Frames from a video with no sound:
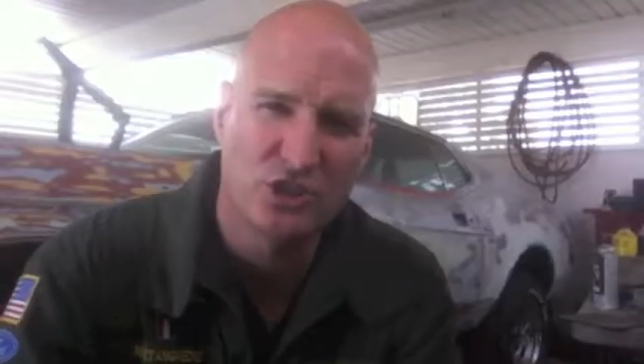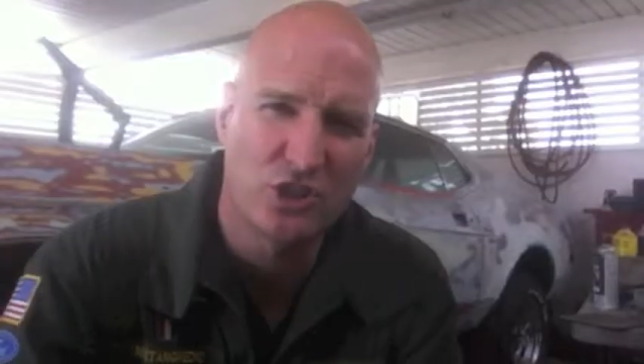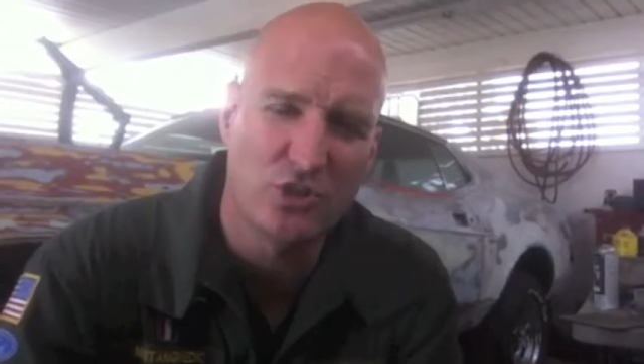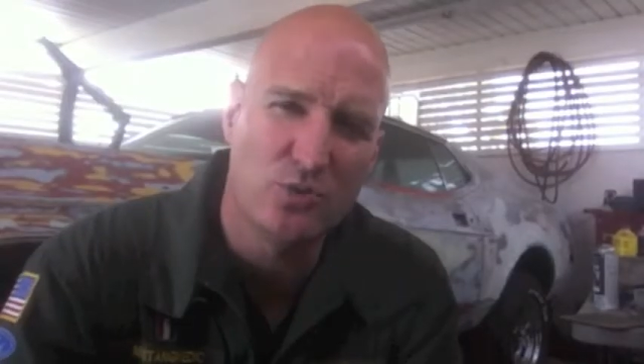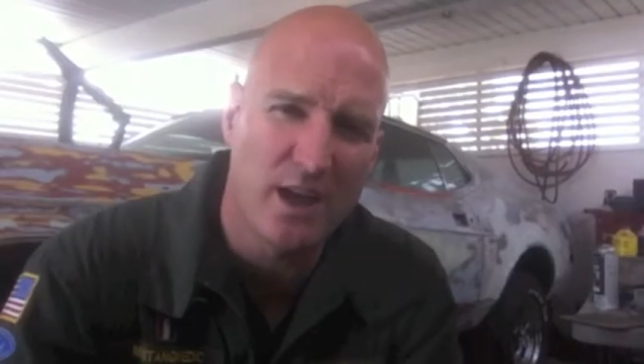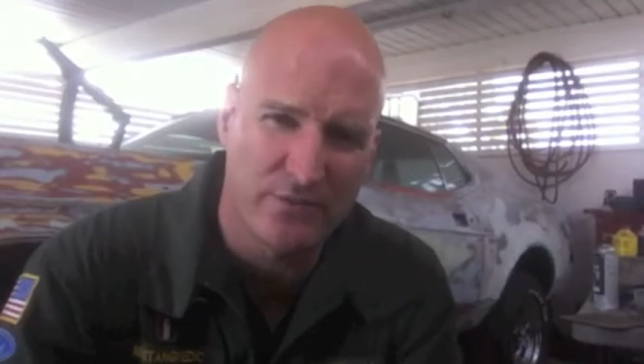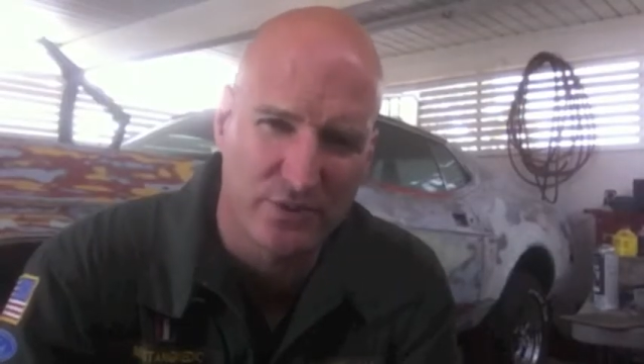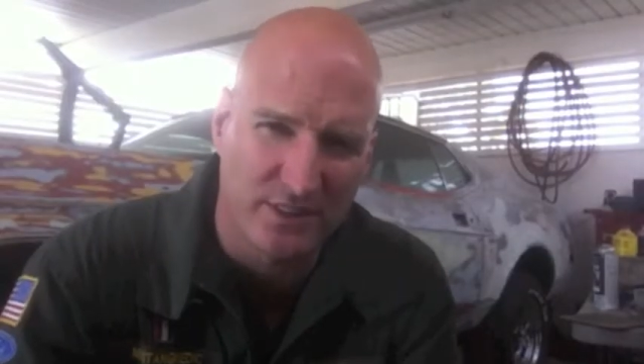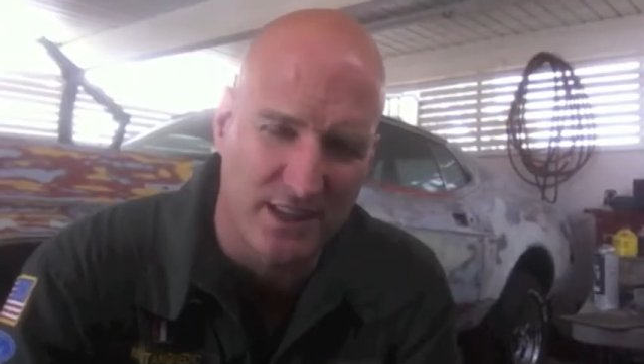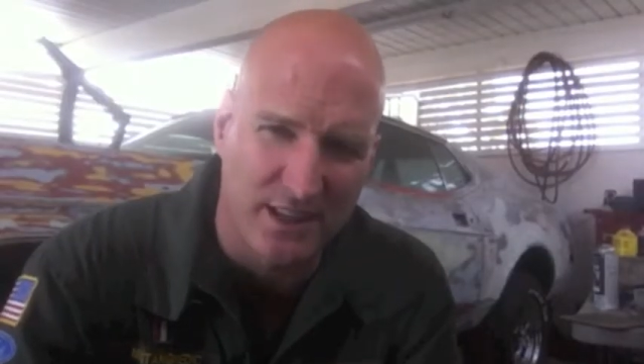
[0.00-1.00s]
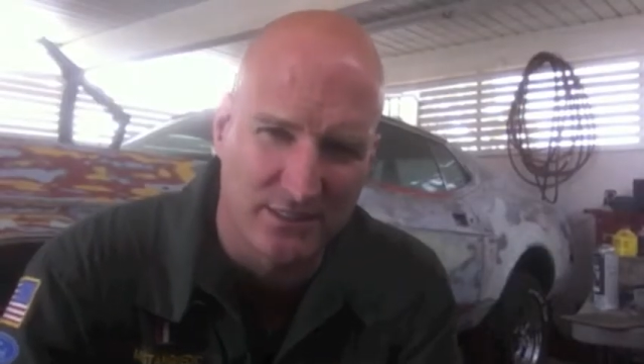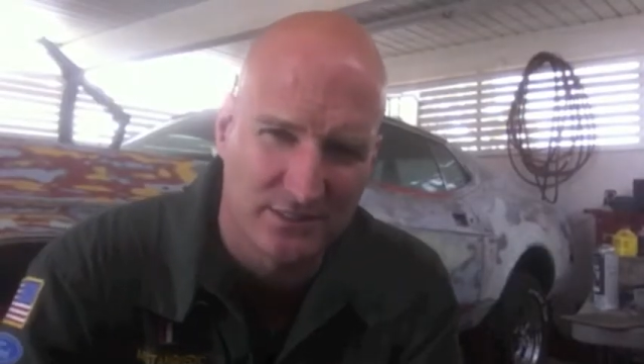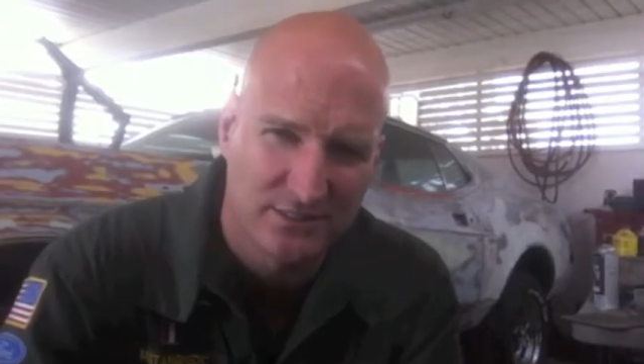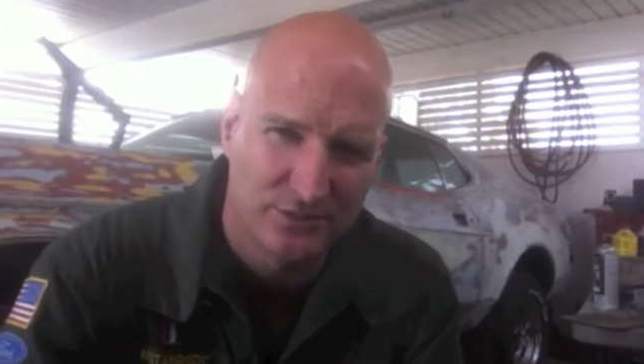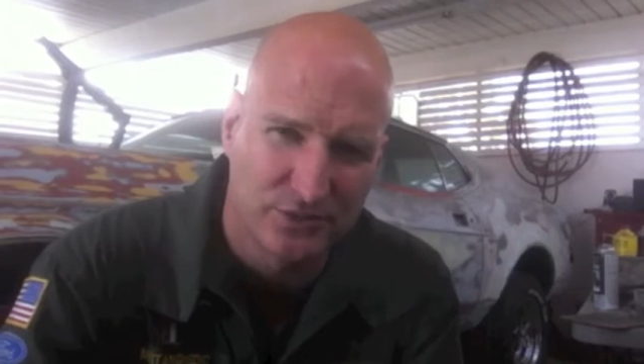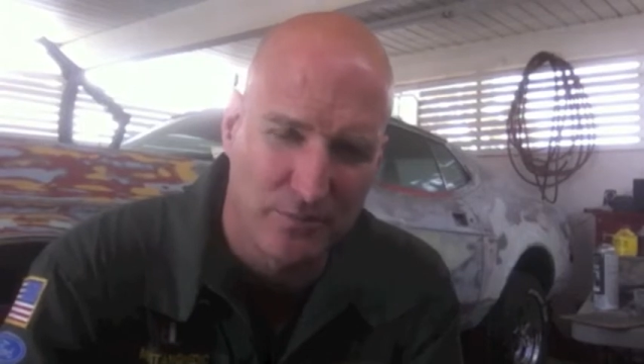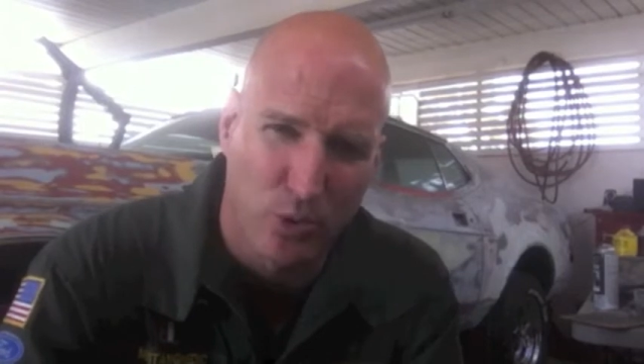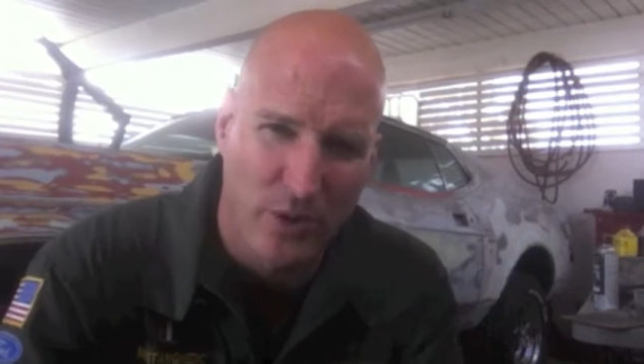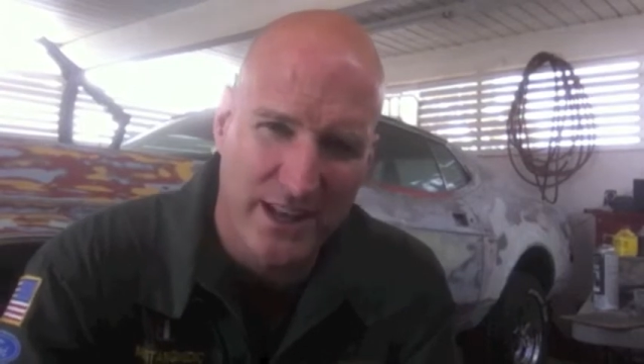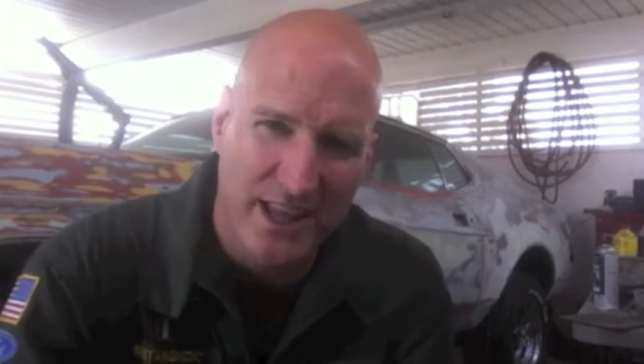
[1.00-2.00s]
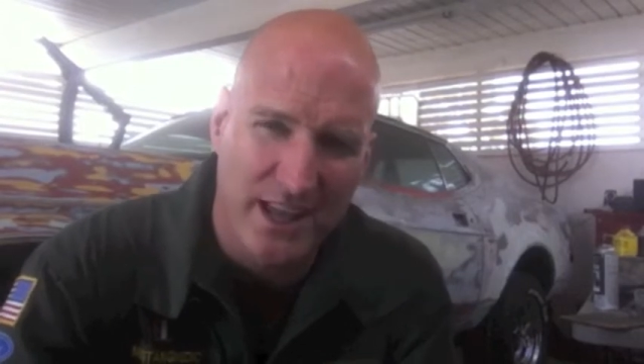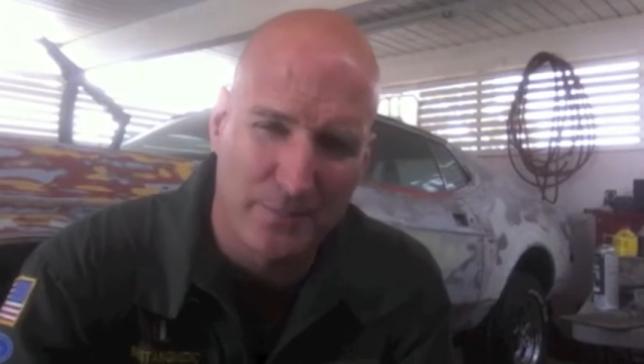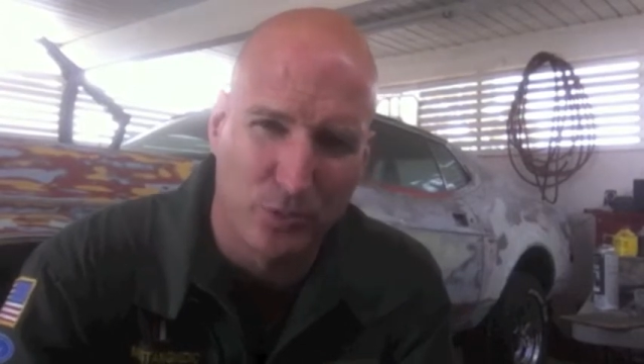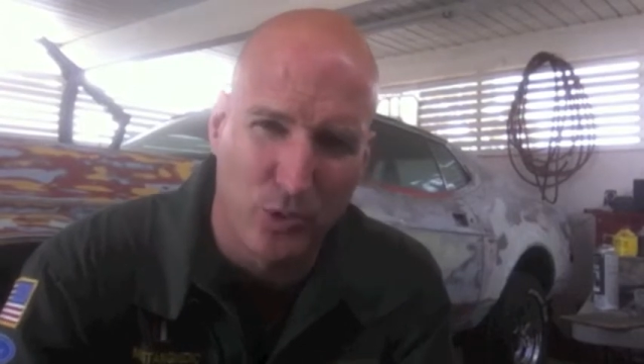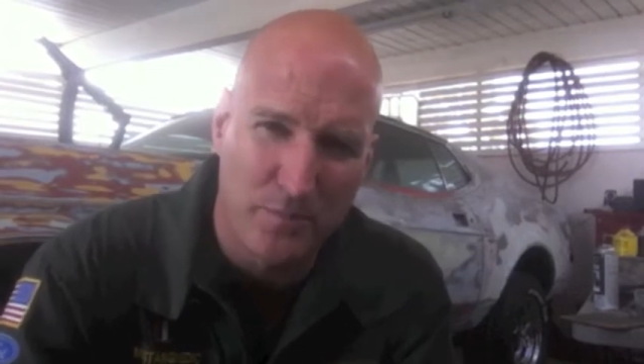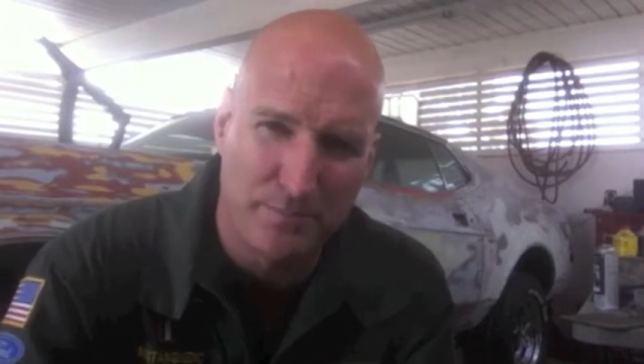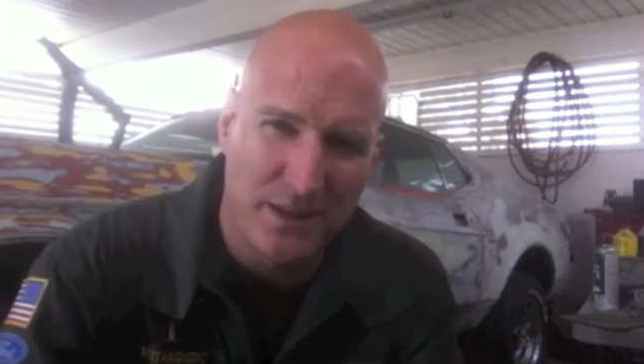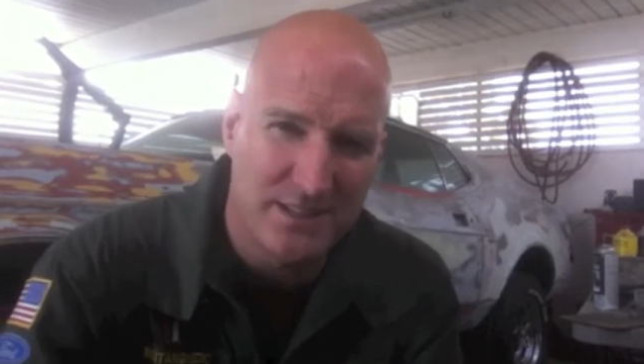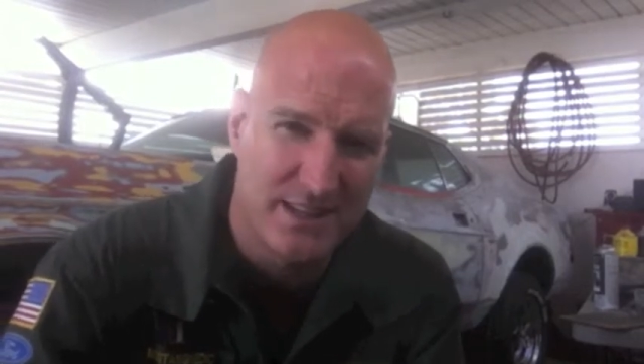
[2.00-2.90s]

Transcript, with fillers: We show you everything from point A to point B,